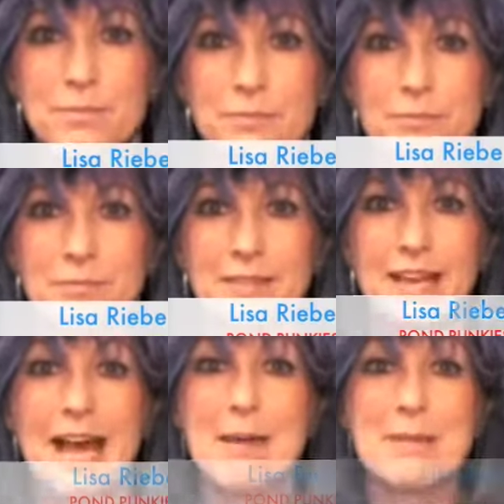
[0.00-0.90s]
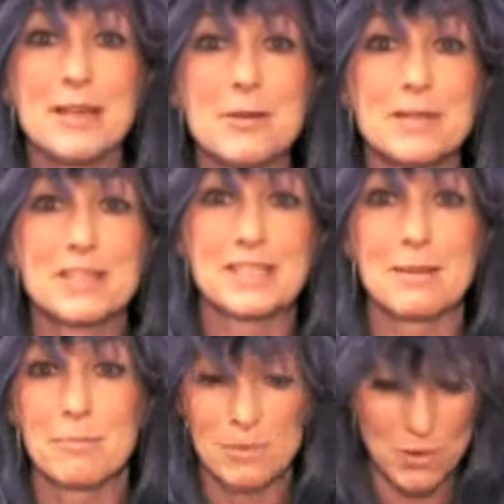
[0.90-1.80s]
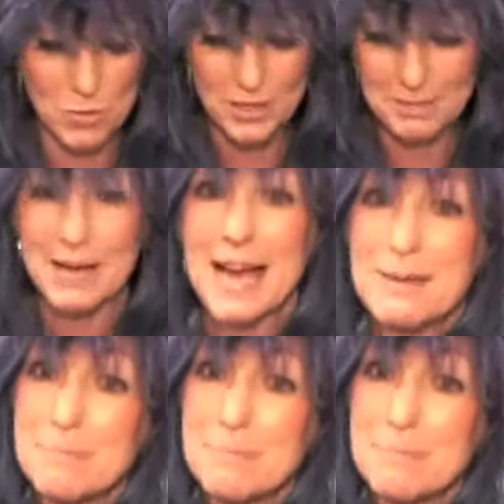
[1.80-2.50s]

I'm here because I'm promoting Pond